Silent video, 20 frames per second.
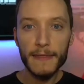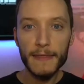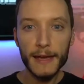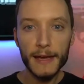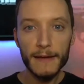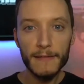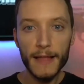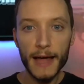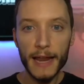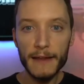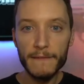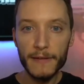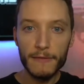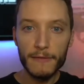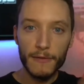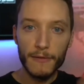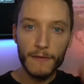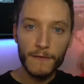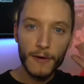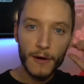think a lot of
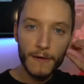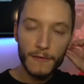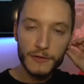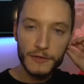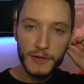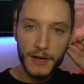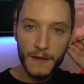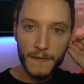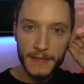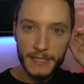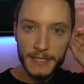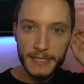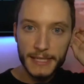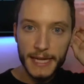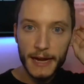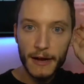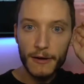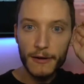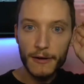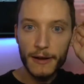it revolves around this
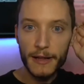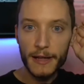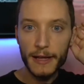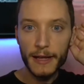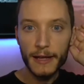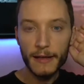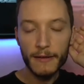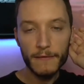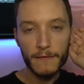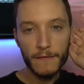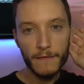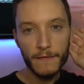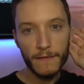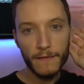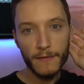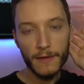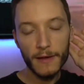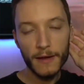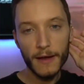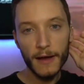narrative
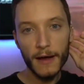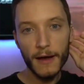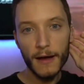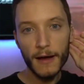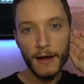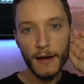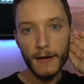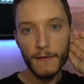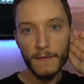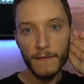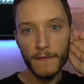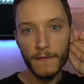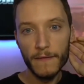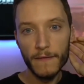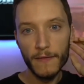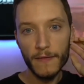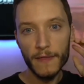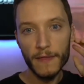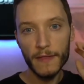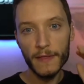
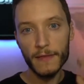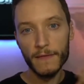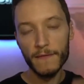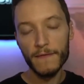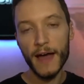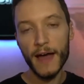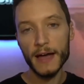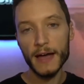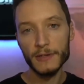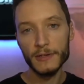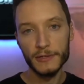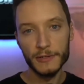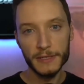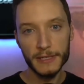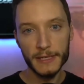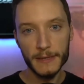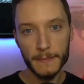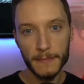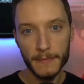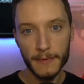of
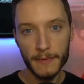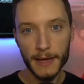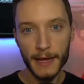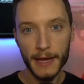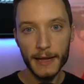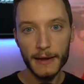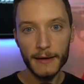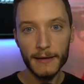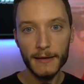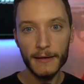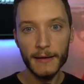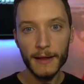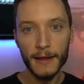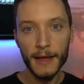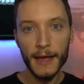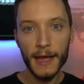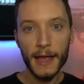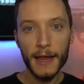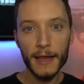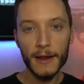fascism. And,
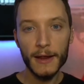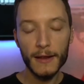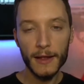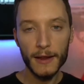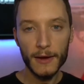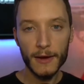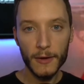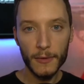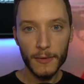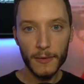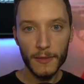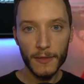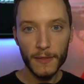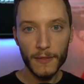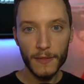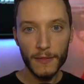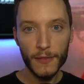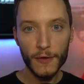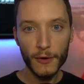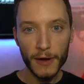you know,
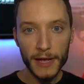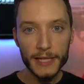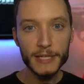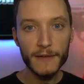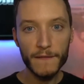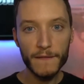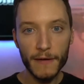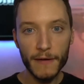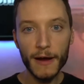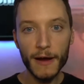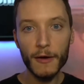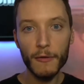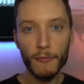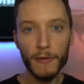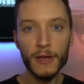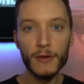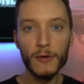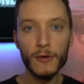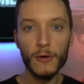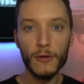there is a very
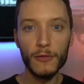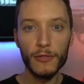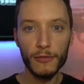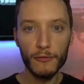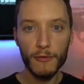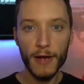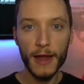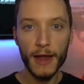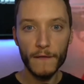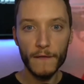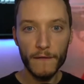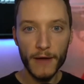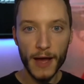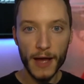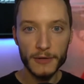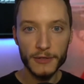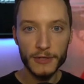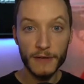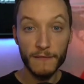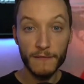real threat of
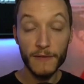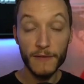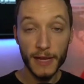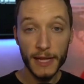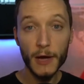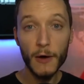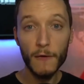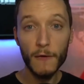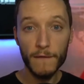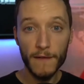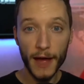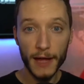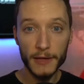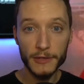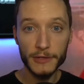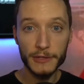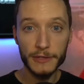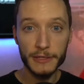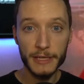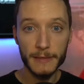of
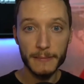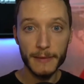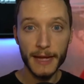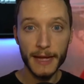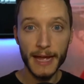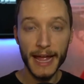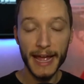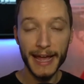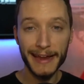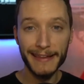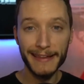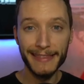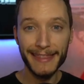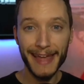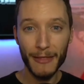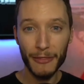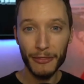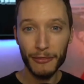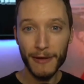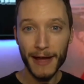neo-fascism. And
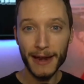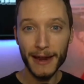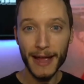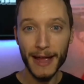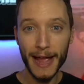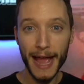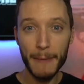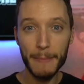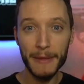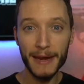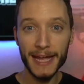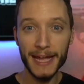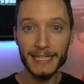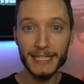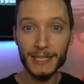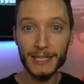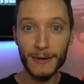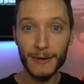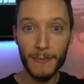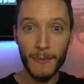that threat
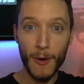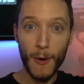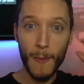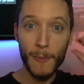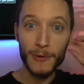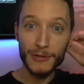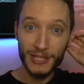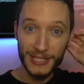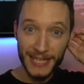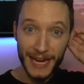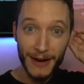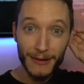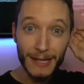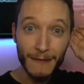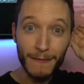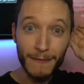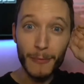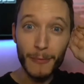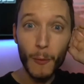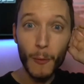emanates almost entirely
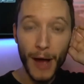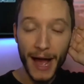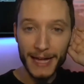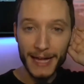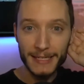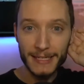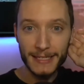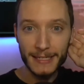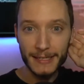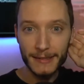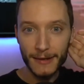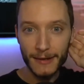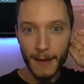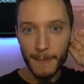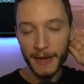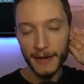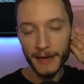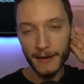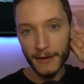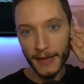from the West. I
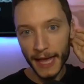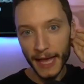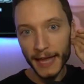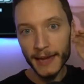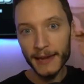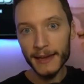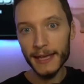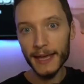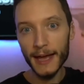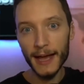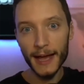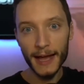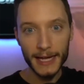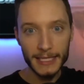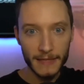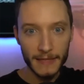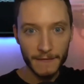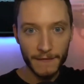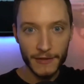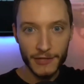mean, India
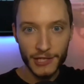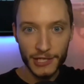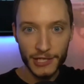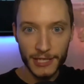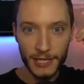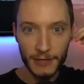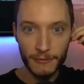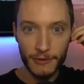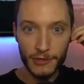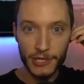has a fascistic